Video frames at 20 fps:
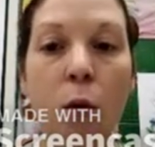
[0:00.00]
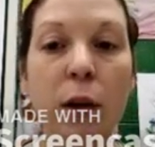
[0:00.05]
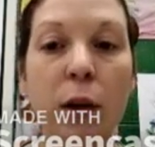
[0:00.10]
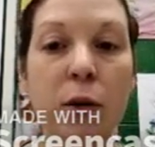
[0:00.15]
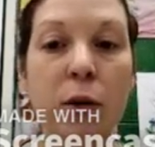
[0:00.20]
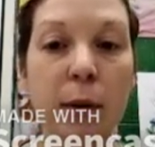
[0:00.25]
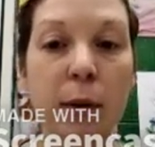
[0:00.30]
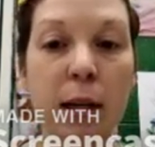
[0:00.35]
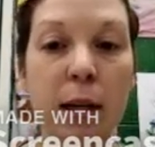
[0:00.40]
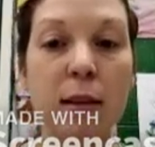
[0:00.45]

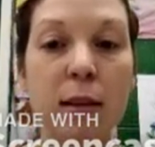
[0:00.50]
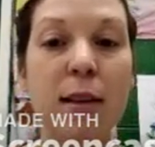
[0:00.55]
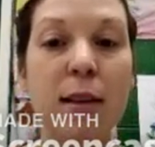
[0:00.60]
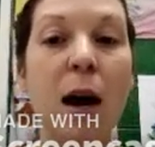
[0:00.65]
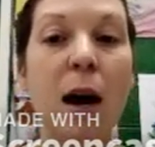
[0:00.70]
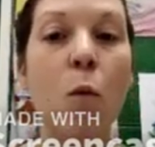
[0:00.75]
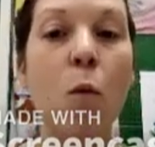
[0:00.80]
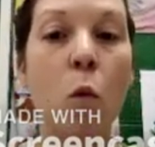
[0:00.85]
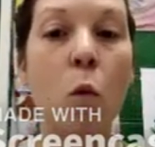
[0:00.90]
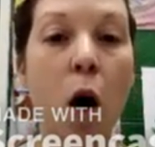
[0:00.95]
which means
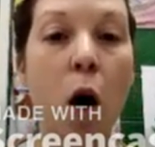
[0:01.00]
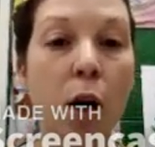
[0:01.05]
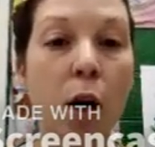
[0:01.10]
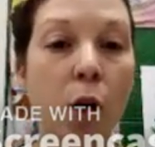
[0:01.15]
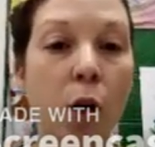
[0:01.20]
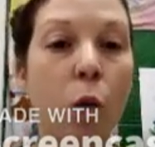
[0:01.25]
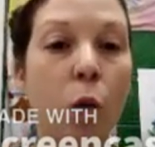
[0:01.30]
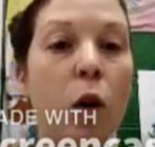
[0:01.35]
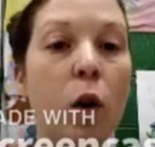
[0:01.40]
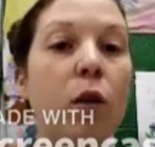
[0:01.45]
that
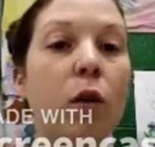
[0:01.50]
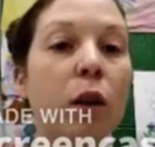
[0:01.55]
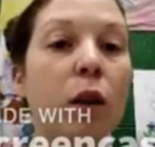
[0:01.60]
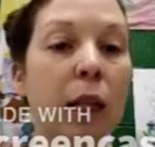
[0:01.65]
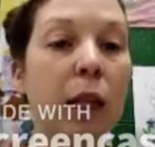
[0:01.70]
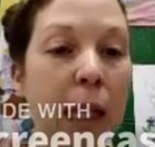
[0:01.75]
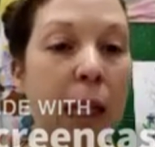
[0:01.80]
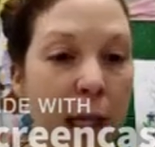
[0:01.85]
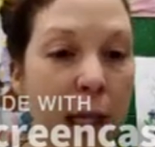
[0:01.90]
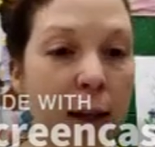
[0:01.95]
water will
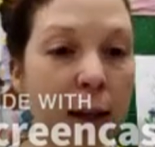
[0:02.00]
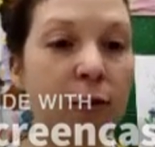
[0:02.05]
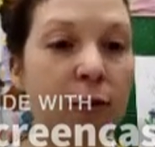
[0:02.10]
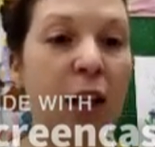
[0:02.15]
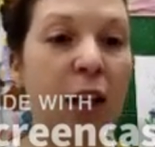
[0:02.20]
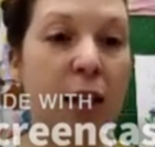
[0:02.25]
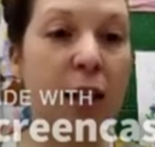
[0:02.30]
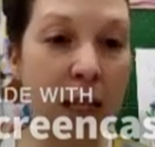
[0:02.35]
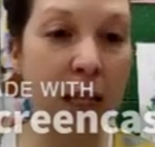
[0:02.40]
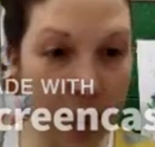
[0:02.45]
leave
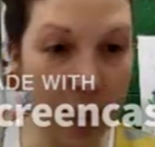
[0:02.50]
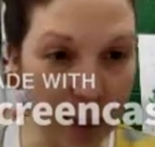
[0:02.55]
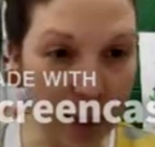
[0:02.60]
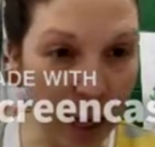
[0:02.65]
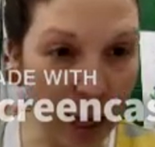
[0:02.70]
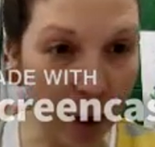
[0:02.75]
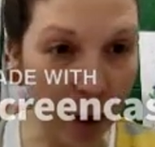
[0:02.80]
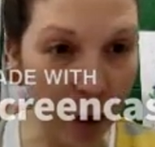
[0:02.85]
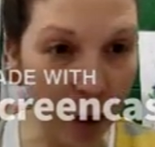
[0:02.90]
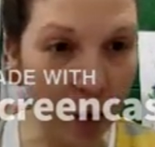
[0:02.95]
the
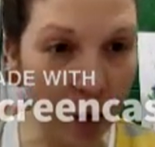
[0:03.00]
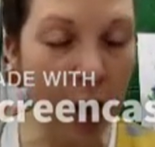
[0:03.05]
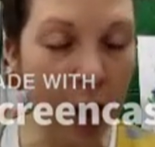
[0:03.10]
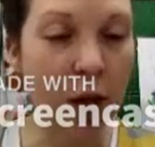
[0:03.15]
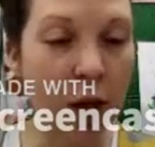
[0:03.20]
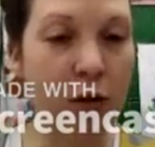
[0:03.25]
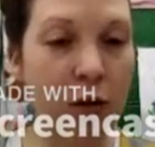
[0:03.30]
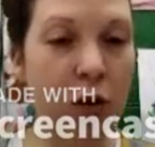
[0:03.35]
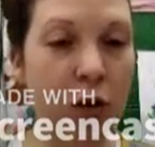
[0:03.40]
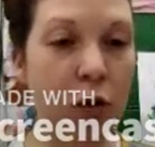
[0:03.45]
cell
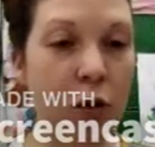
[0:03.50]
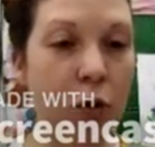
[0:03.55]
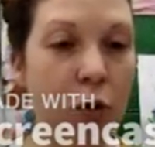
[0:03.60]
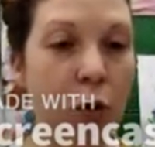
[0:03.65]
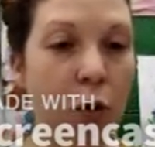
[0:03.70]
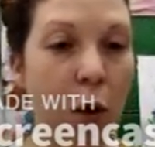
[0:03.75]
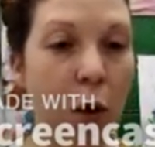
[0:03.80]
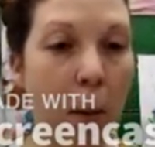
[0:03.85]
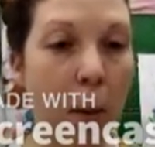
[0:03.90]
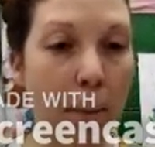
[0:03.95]

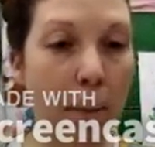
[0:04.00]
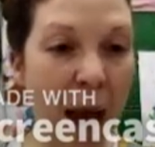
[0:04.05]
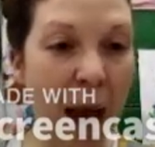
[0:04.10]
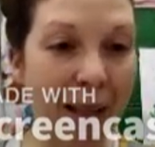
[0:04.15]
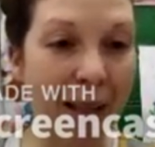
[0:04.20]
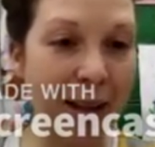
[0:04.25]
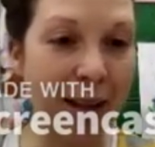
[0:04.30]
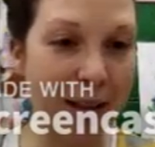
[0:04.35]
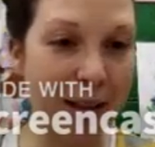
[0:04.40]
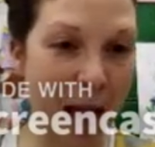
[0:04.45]
to
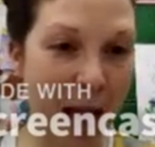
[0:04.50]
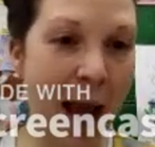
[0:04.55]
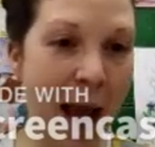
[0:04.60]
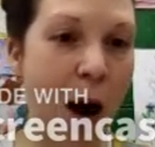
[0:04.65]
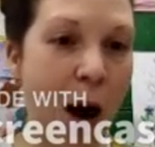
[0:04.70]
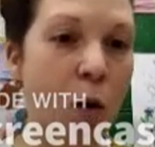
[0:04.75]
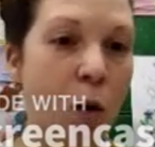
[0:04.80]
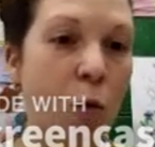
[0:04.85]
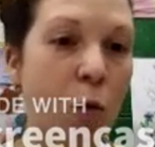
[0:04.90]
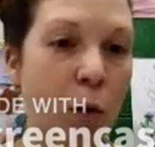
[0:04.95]
balance
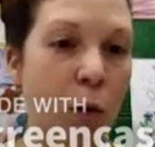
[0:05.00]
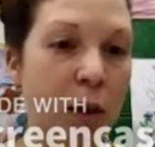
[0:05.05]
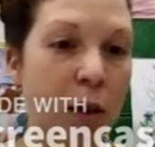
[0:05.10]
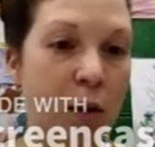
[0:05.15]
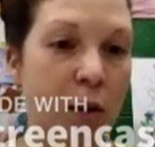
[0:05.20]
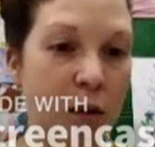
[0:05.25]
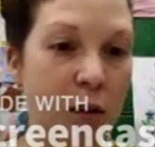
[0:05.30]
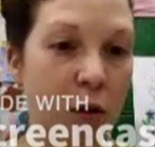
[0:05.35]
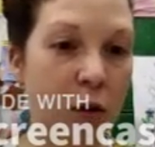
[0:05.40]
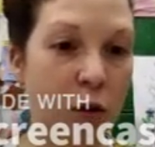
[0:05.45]
out with the
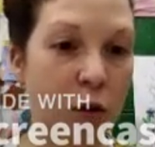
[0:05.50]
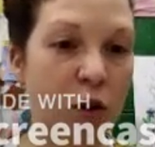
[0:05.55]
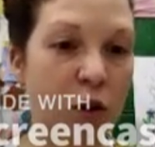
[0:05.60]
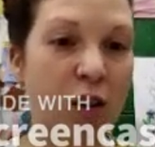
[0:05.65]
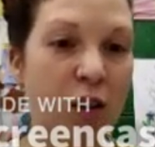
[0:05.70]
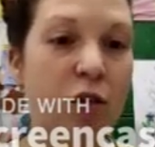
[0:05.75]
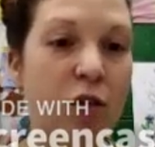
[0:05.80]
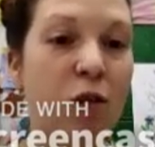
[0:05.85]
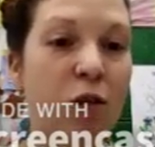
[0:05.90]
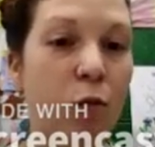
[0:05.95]

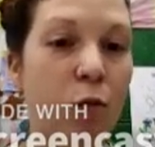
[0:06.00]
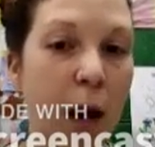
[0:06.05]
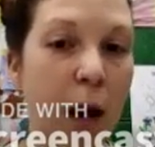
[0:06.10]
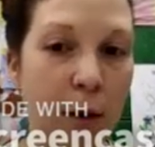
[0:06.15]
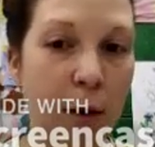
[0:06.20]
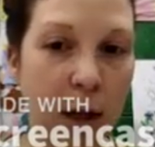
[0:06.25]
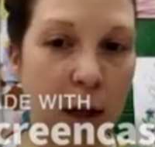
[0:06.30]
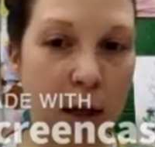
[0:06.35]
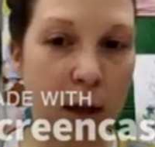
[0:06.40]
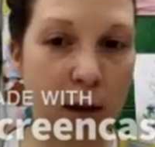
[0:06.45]
solution
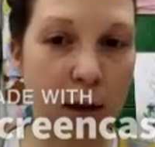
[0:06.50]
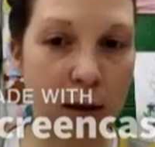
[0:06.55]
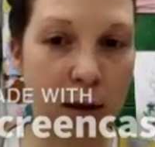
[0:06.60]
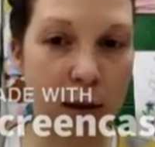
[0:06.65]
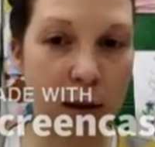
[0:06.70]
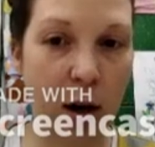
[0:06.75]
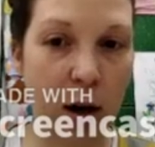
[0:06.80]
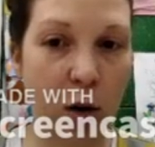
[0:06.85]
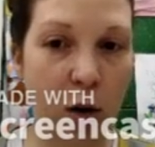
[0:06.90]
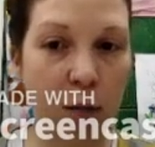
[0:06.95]
surrounding the
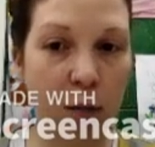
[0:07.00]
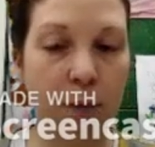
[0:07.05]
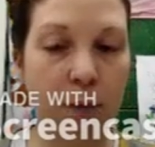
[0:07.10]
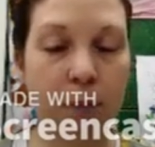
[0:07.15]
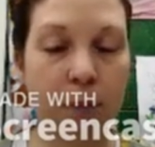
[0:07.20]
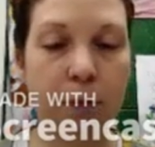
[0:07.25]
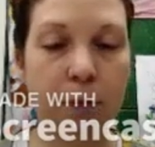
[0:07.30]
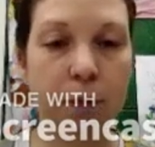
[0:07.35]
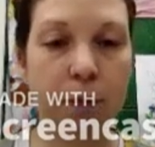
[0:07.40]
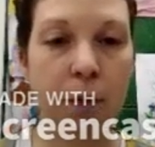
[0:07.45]
cell.
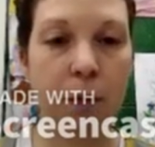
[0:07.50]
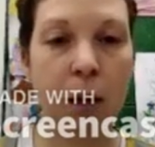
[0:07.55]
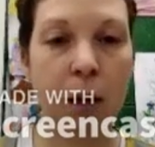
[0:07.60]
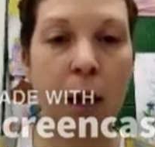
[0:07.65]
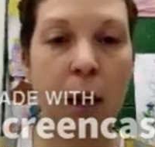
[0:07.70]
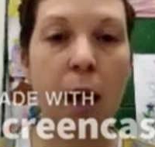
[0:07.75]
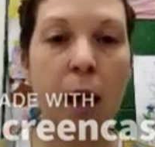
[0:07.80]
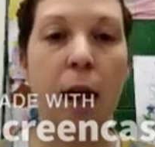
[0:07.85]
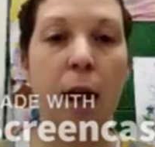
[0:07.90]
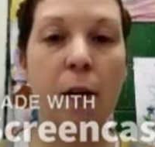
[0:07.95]

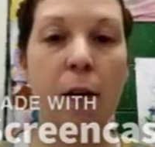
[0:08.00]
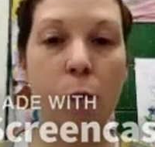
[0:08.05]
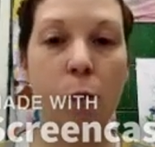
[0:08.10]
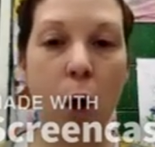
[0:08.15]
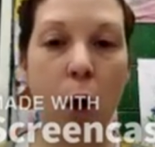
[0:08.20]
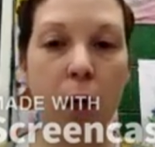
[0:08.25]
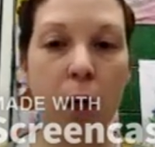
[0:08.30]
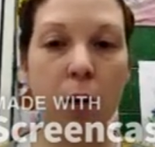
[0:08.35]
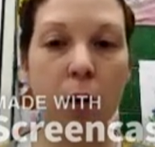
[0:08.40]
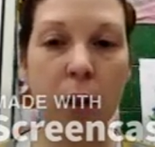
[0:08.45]
If
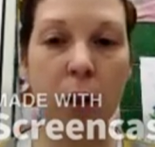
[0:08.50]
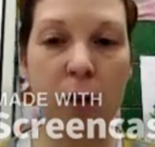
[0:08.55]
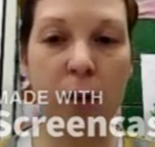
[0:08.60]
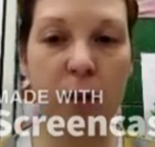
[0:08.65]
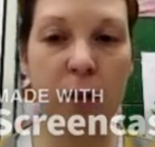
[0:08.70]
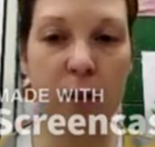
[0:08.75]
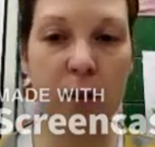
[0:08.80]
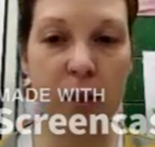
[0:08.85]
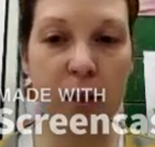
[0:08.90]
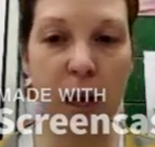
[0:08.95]
water leaves
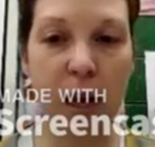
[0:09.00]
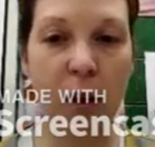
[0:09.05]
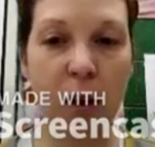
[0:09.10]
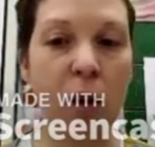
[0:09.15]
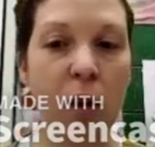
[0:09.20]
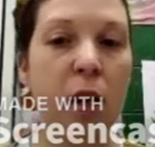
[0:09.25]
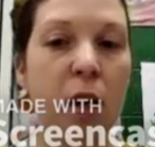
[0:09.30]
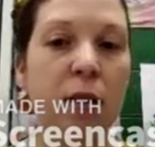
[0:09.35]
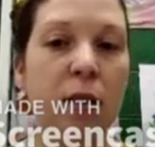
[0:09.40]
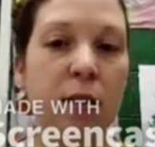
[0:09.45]
the
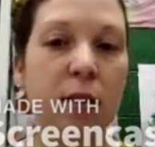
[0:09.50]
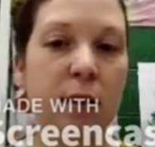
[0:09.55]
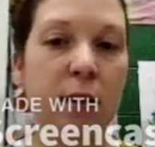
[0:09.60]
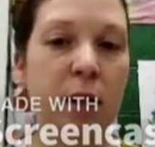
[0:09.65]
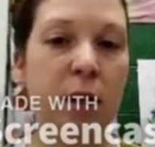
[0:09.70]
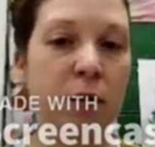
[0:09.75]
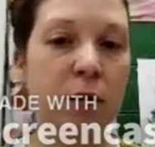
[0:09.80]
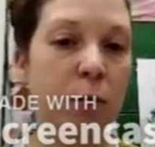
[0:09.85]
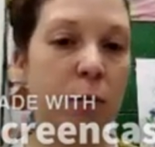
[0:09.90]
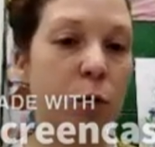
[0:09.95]

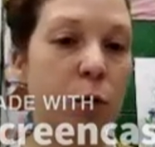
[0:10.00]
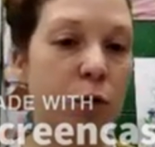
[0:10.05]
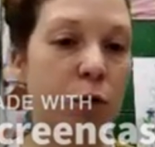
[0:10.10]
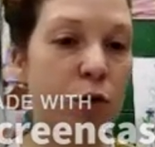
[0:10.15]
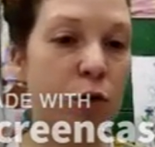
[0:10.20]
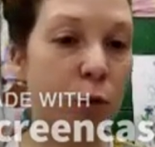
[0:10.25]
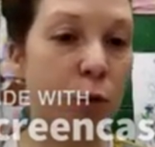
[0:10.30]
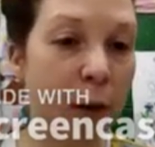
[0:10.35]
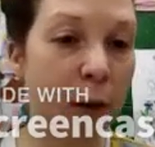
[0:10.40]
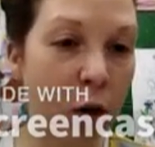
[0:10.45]
cells will
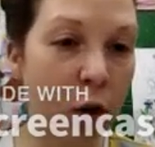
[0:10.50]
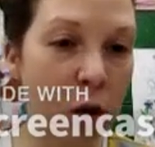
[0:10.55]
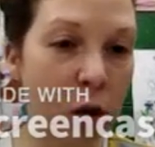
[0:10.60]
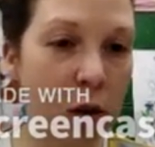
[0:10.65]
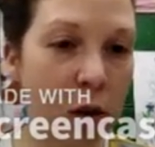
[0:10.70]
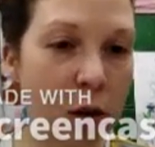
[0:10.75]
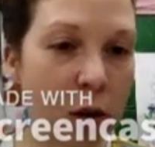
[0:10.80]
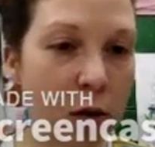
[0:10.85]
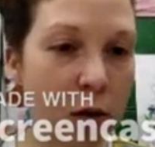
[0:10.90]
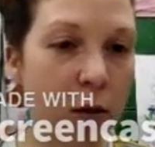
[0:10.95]

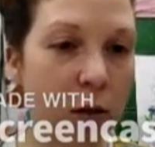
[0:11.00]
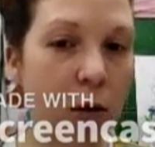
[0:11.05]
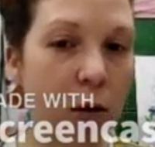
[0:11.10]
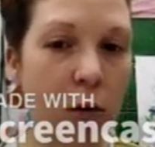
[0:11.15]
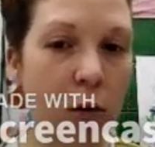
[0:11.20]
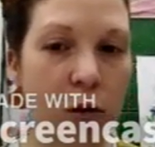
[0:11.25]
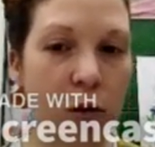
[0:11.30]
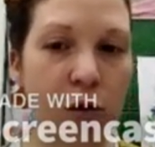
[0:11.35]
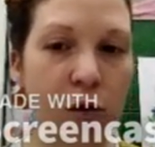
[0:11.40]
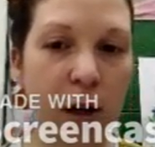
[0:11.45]
shrivel
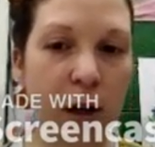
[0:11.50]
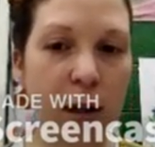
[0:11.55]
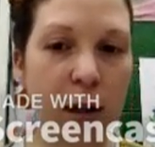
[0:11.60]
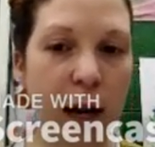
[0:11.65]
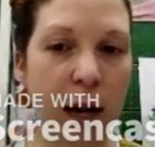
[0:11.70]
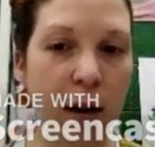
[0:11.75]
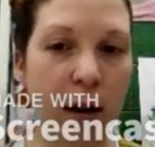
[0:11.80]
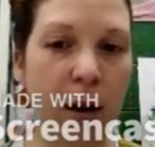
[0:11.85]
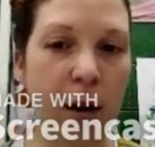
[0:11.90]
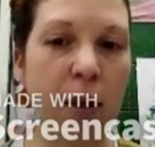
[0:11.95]
or shrink
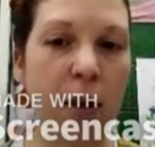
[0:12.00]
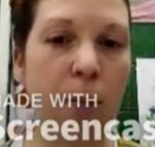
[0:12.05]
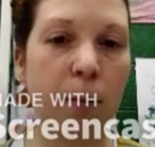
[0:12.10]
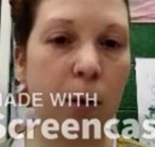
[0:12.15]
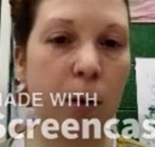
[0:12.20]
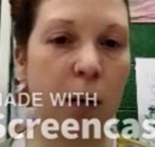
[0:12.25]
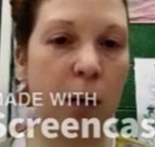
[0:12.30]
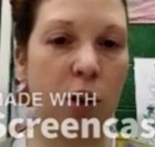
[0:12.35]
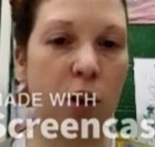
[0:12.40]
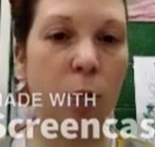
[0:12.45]
down, and the
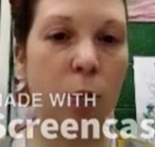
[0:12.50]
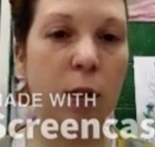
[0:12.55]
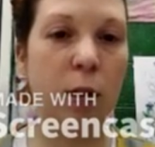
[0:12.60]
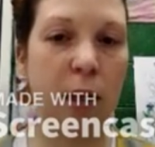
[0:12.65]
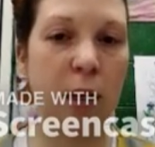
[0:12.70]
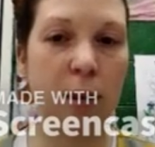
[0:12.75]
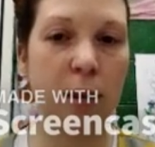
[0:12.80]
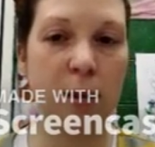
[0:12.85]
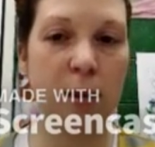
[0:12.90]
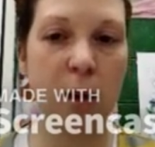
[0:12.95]
pressure
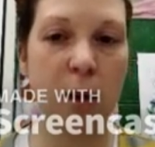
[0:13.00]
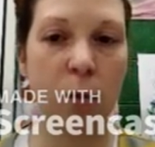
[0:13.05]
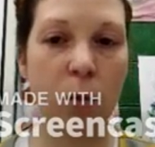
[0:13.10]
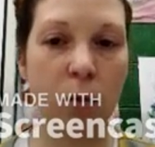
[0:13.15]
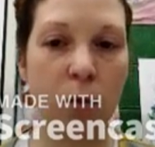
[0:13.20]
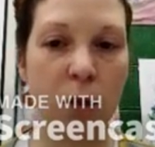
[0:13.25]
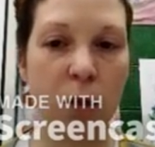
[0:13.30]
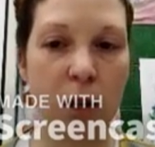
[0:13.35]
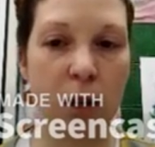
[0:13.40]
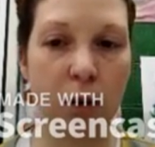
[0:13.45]
within the cell
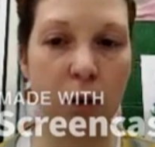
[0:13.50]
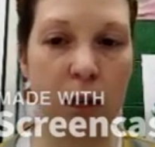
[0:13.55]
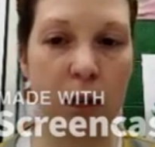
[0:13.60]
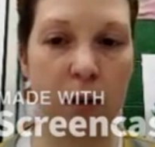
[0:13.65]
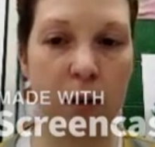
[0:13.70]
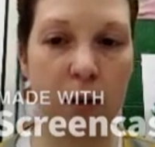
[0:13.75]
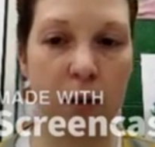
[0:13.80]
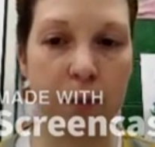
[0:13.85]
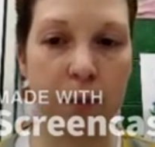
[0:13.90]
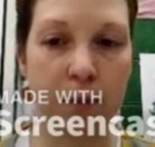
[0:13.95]
will
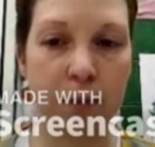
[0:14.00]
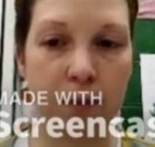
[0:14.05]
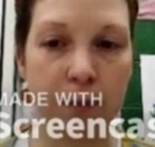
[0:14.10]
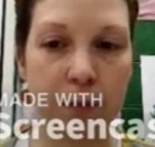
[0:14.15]
decrease.